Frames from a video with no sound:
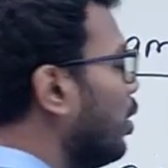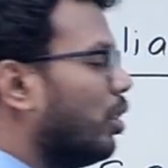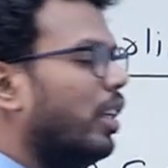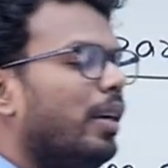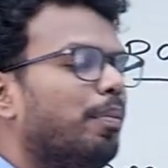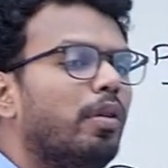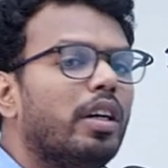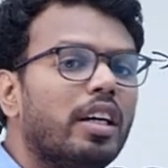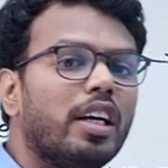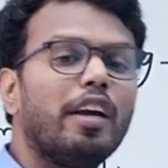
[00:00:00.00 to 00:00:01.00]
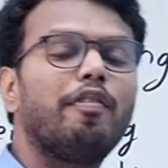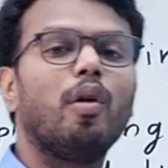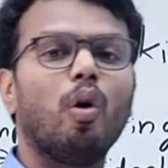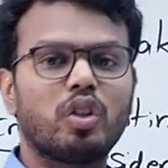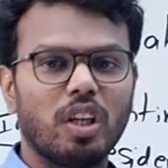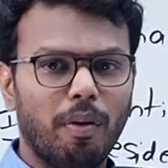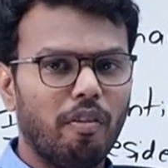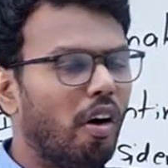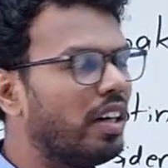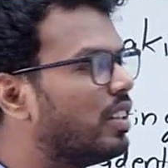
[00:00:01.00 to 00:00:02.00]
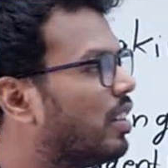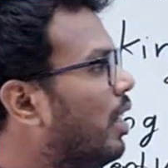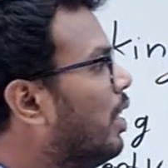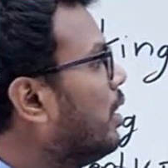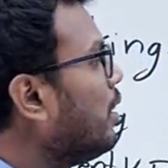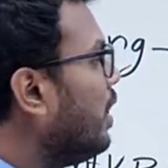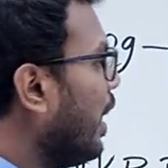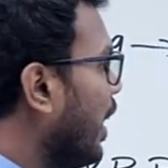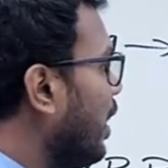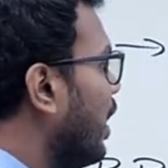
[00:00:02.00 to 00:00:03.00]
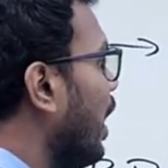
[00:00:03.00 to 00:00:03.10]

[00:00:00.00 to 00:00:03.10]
see, if Lok Sabha wants, they can